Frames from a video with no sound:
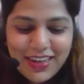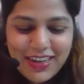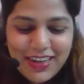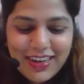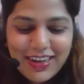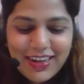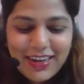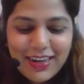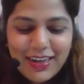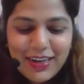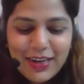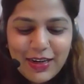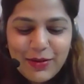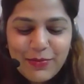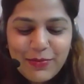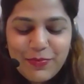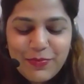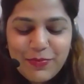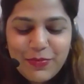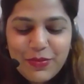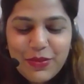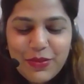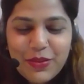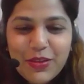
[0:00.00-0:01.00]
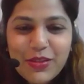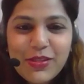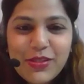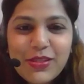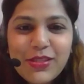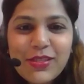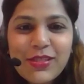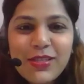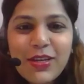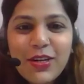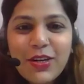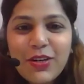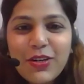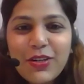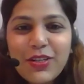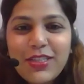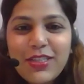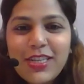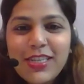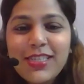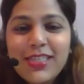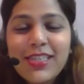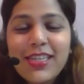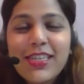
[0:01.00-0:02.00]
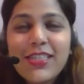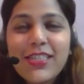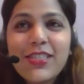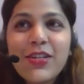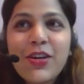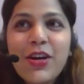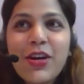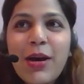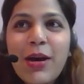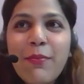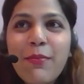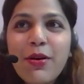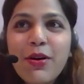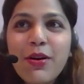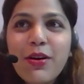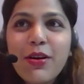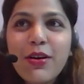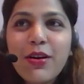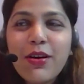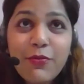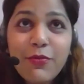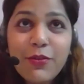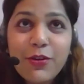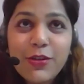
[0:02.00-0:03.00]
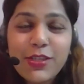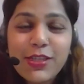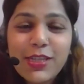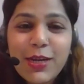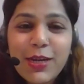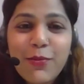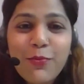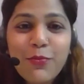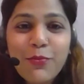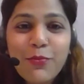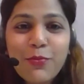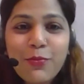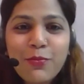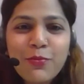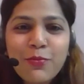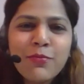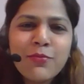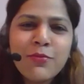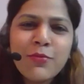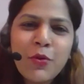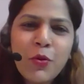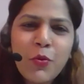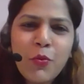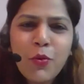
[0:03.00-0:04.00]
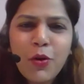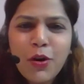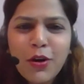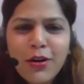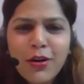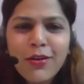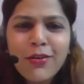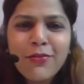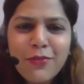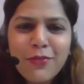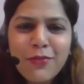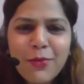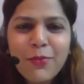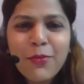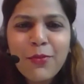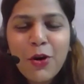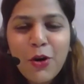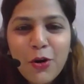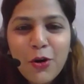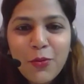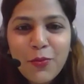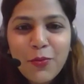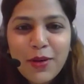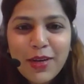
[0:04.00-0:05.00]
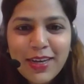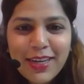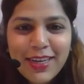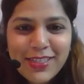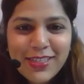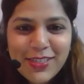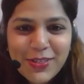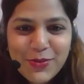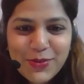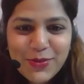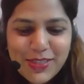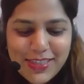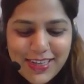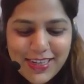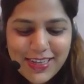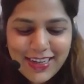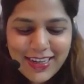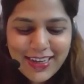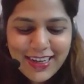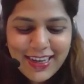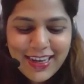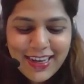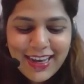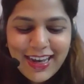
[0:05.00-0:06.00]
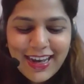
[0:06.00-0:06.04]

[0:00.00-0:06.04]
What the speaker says: Um, so Justin, so I'm a first time worker from home, I guess you would say.